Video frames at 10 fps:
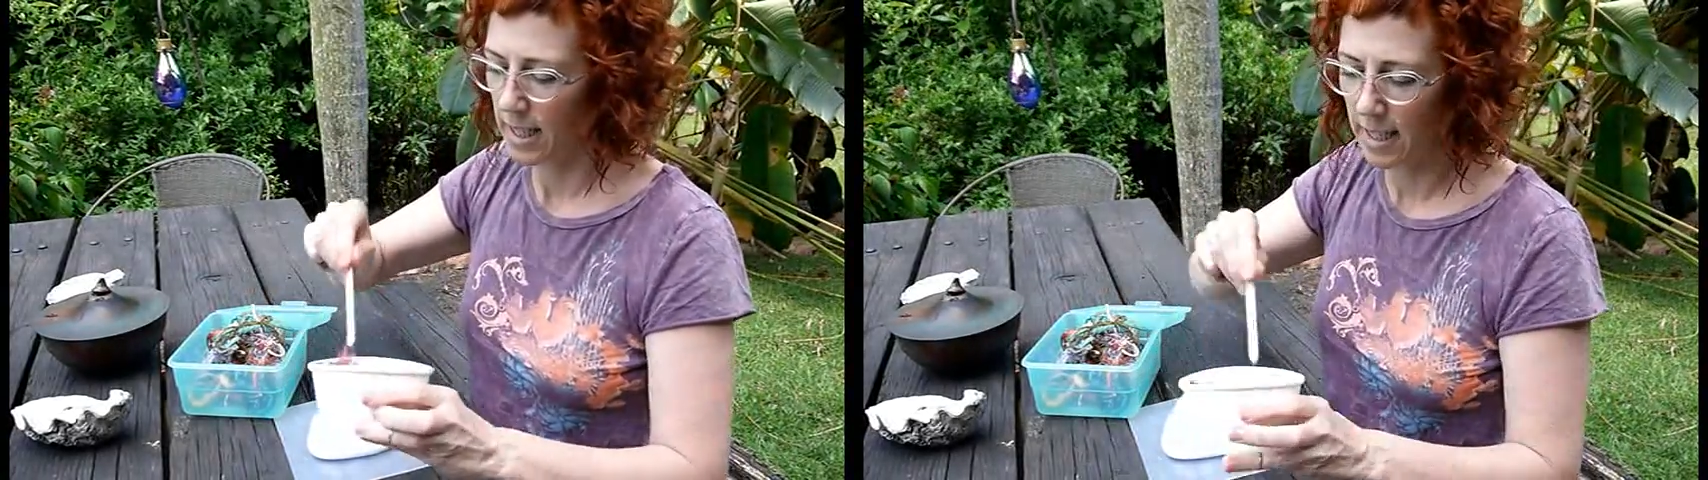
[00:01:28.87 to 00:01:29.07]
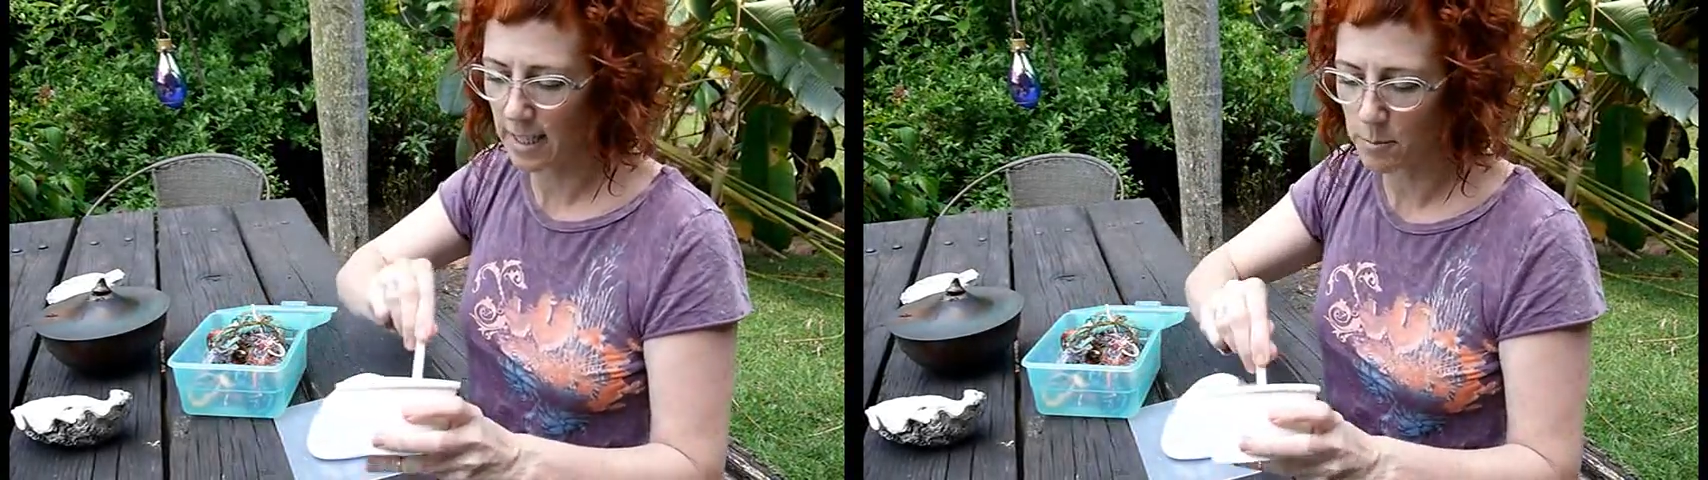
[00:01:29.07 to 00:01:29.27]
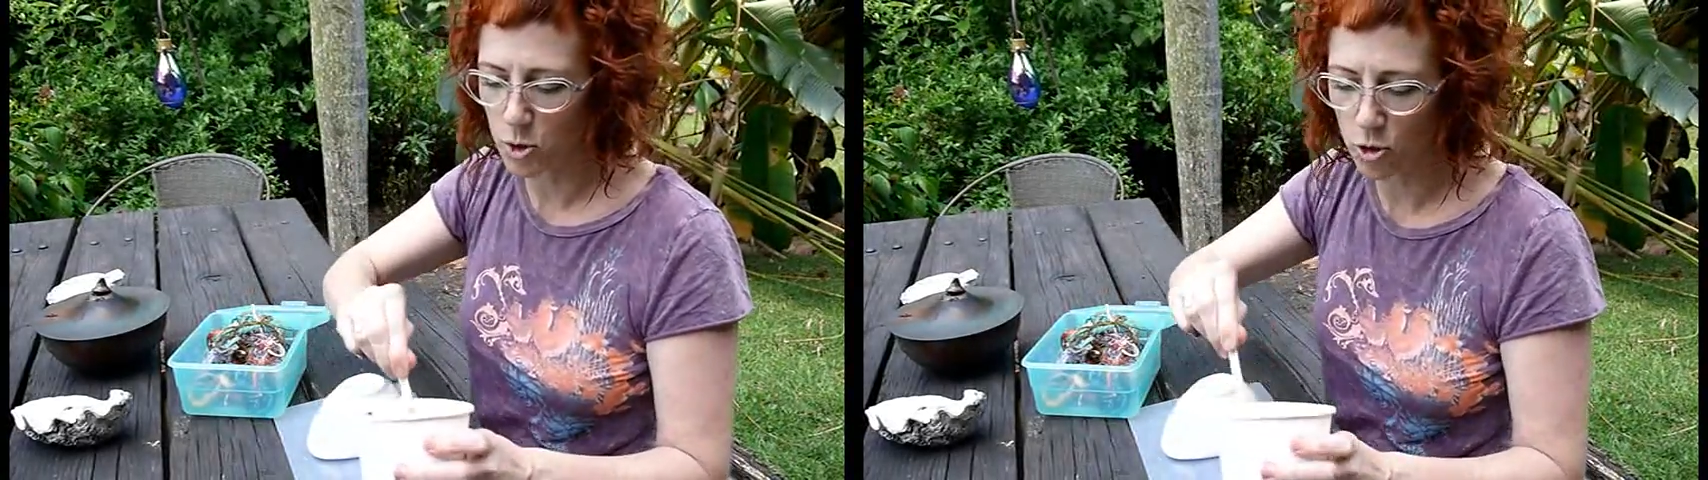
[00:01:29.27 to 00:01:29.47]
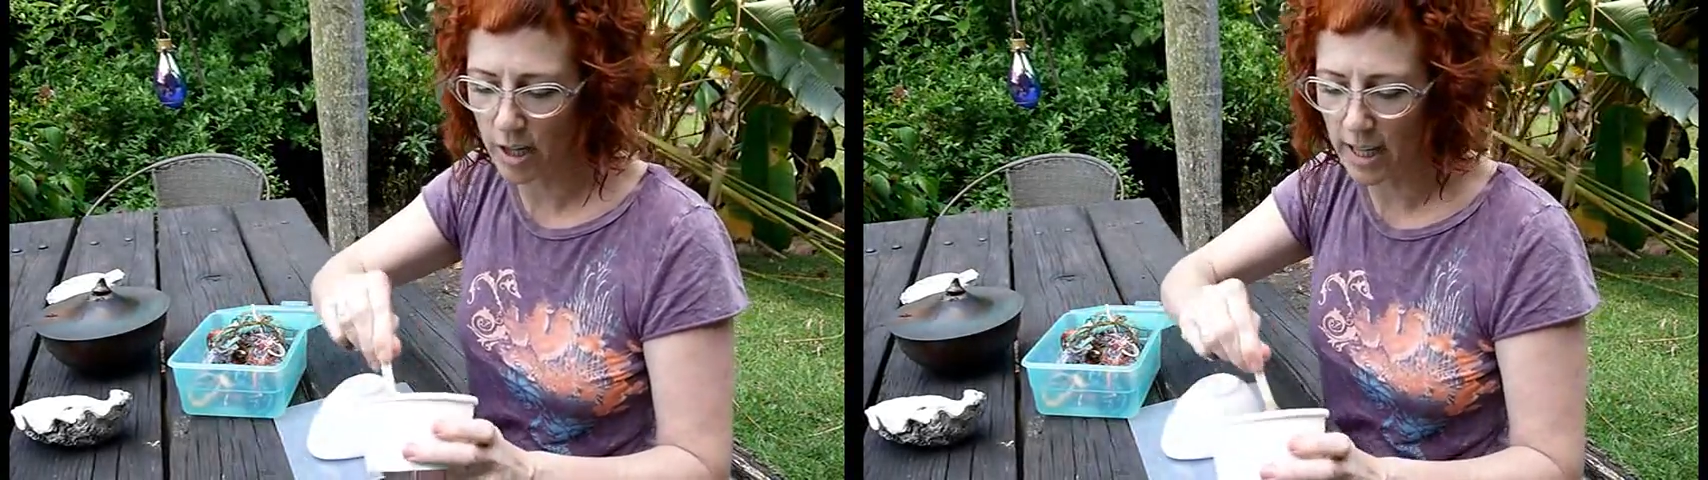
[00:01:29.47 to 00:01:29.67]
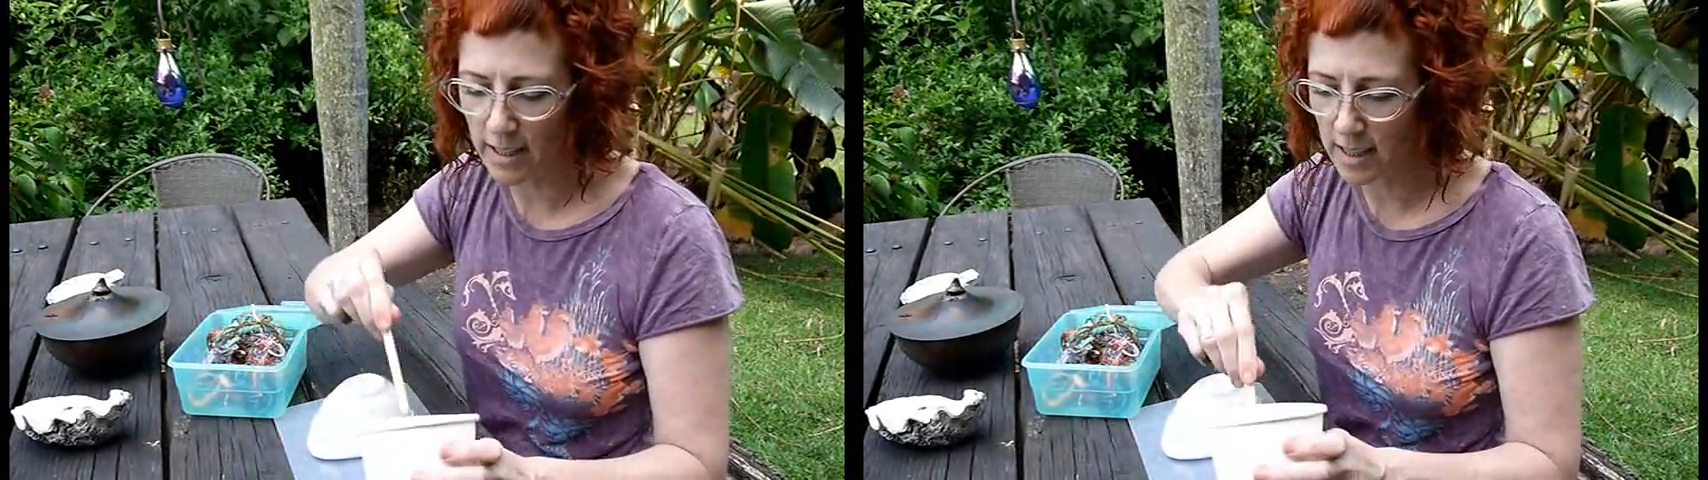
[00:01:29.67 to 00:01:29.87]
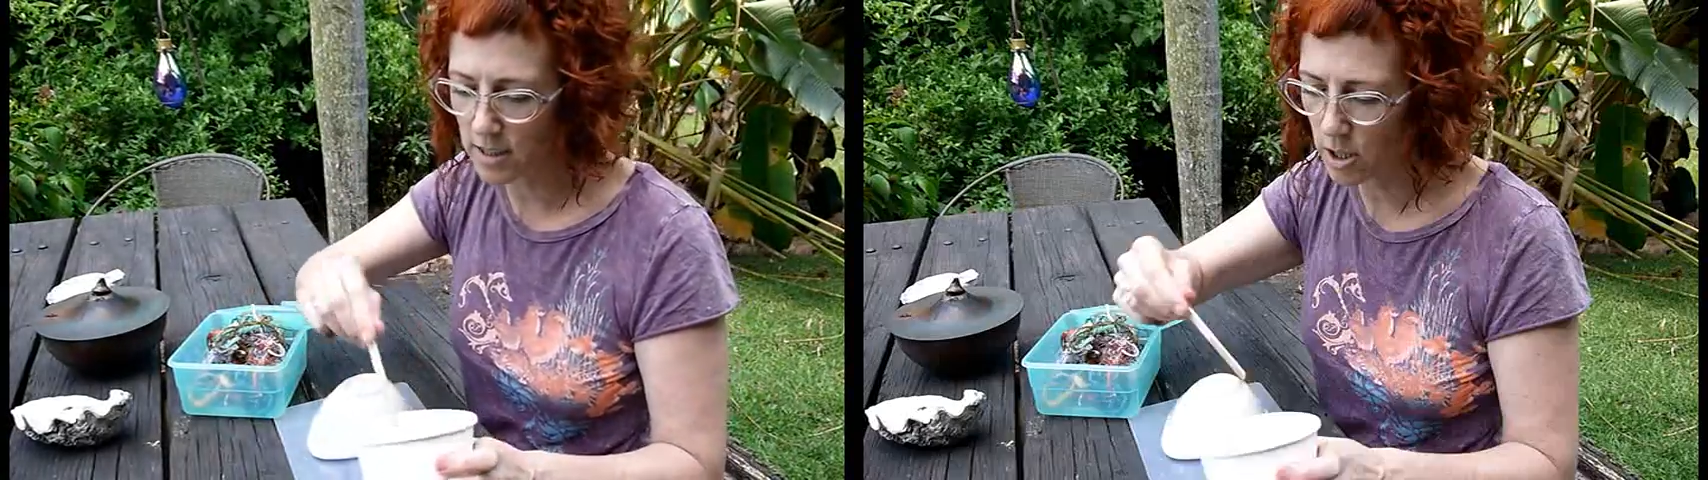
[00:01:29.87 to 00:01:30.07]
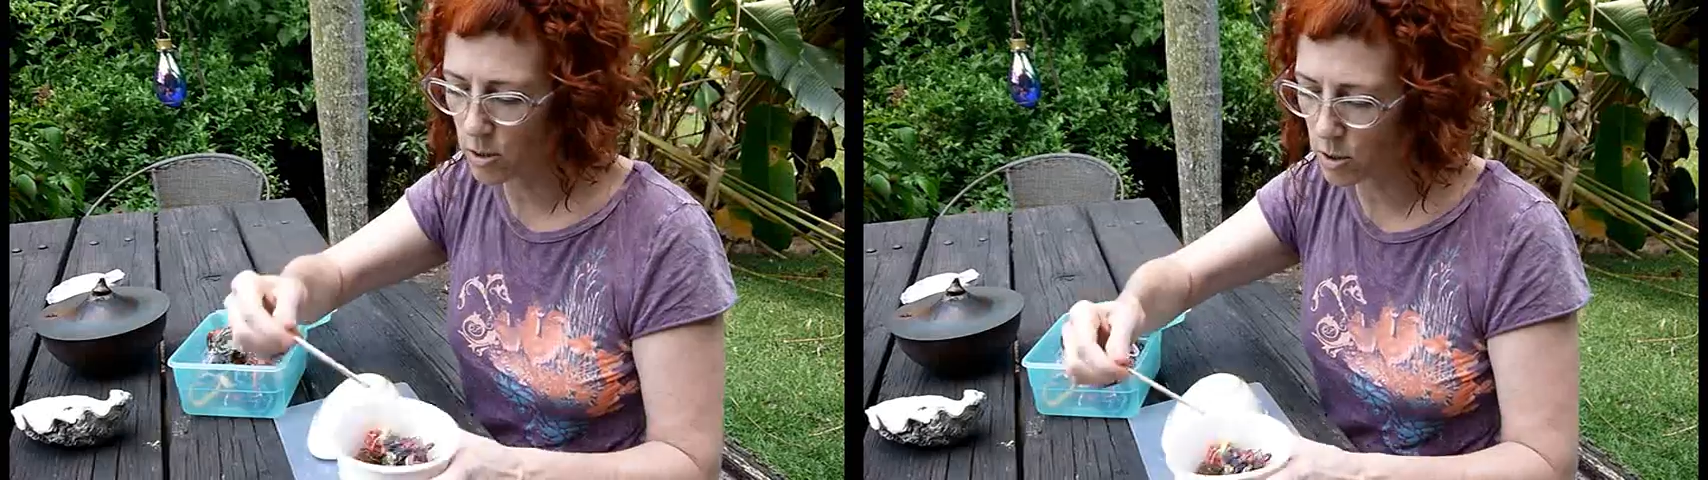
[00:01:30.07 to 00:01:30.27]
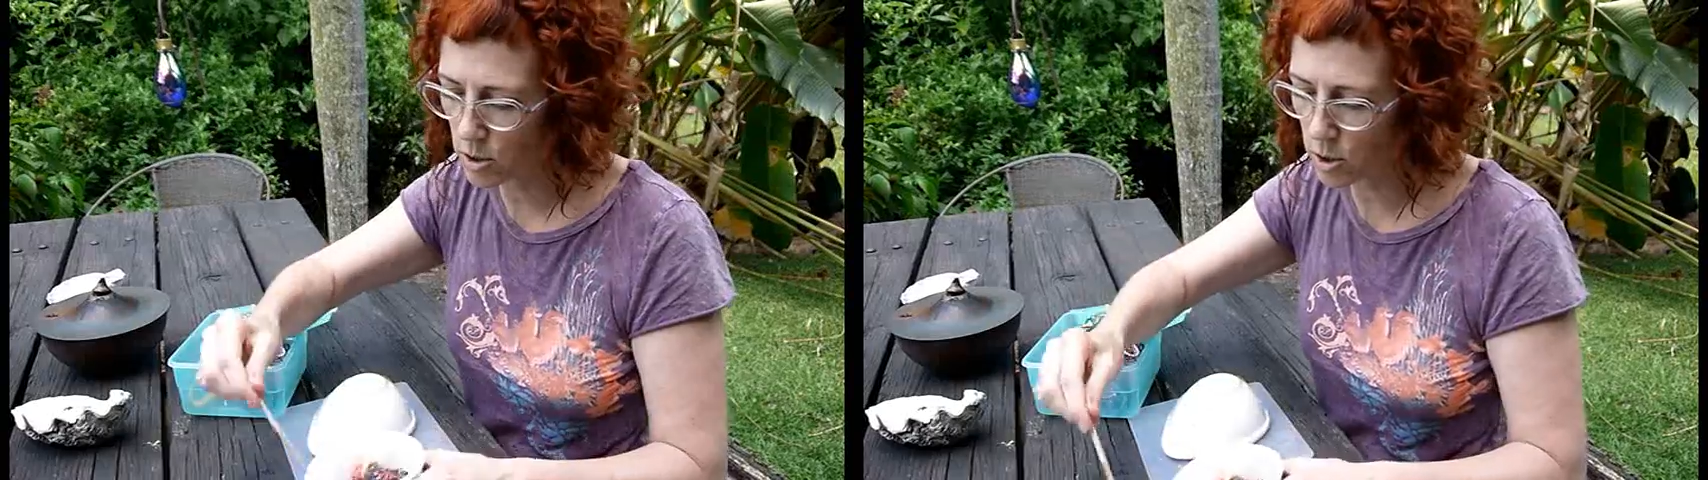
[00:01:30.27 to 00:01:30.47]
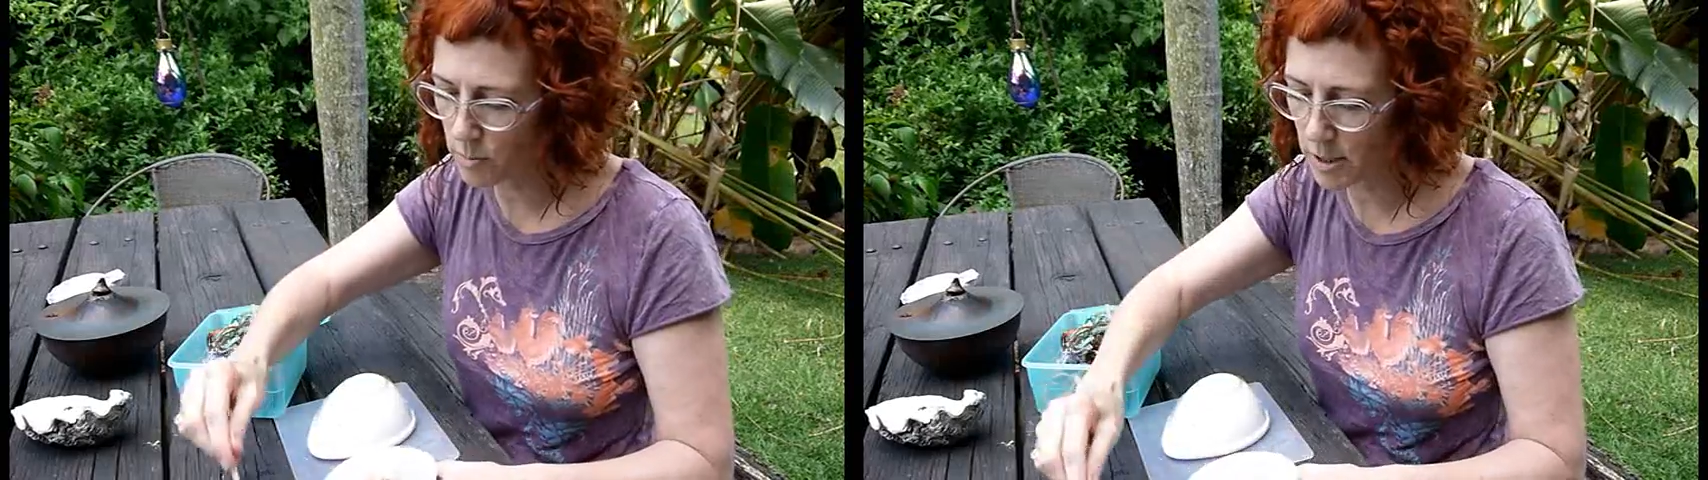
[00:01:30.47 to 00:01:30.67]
And I'm trying not to use too